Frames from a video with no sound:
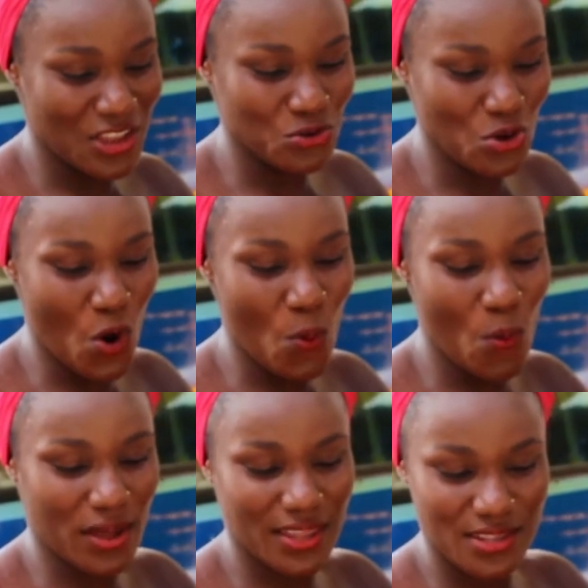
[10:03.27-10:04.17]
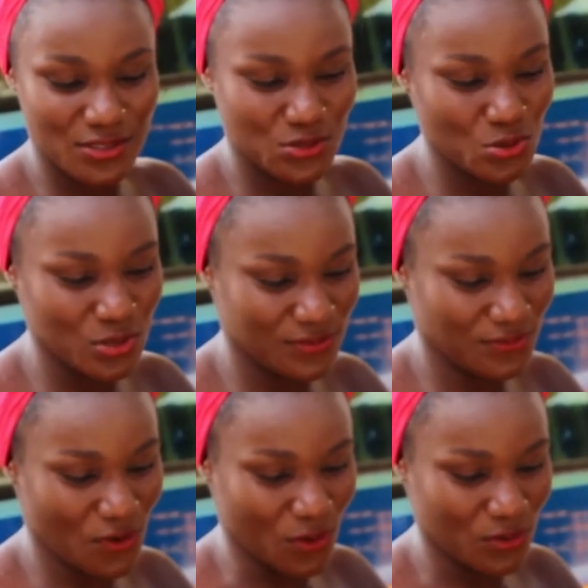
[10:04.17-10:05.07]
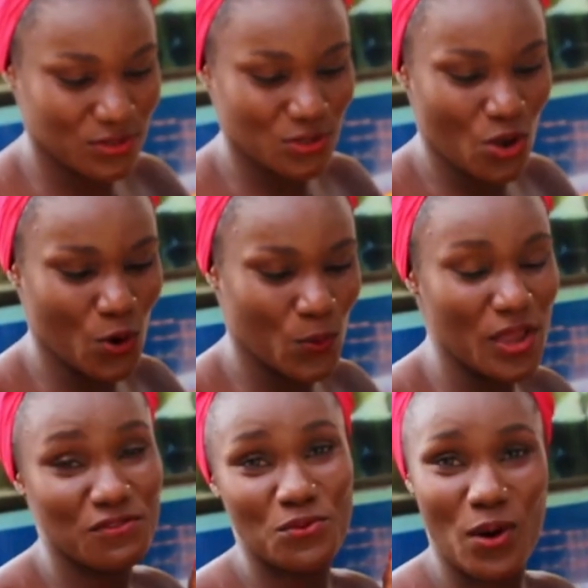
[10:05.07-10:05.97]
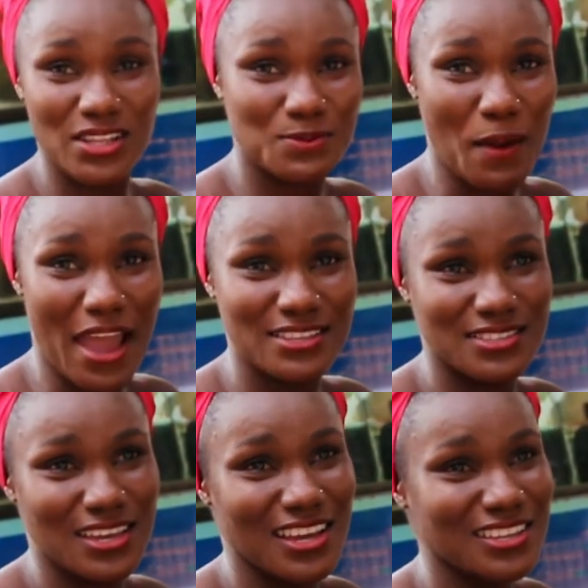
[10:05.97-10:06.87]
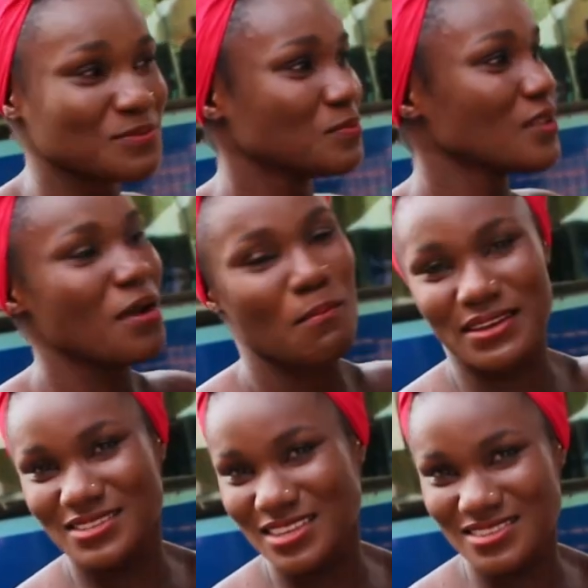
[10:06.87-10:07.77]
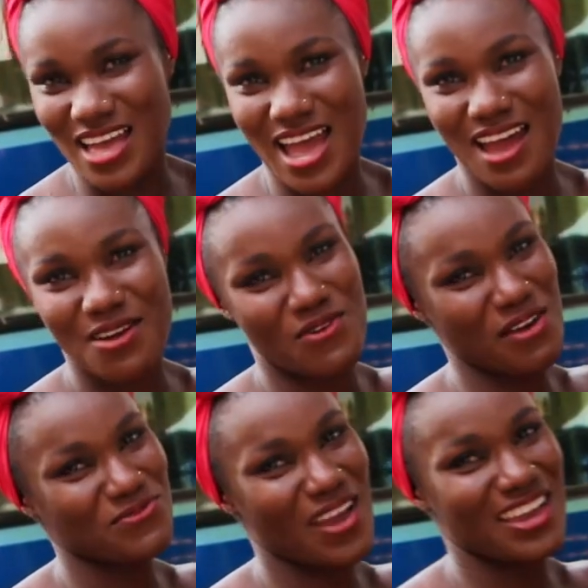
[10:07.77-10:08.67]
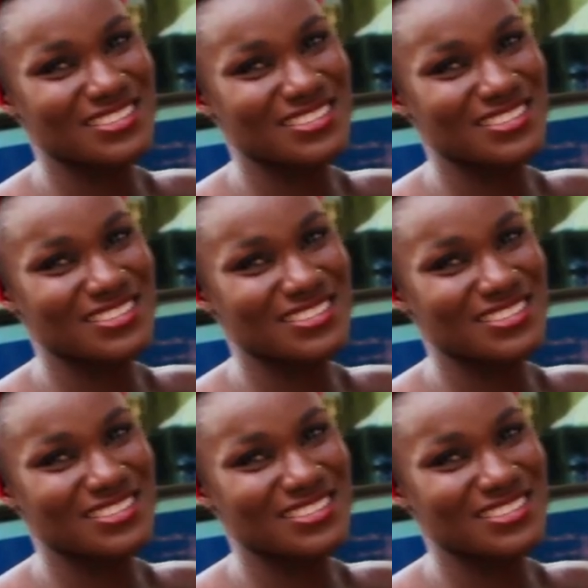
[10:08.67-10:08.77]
they know what it is used for. So if you want spices, my sister Rafia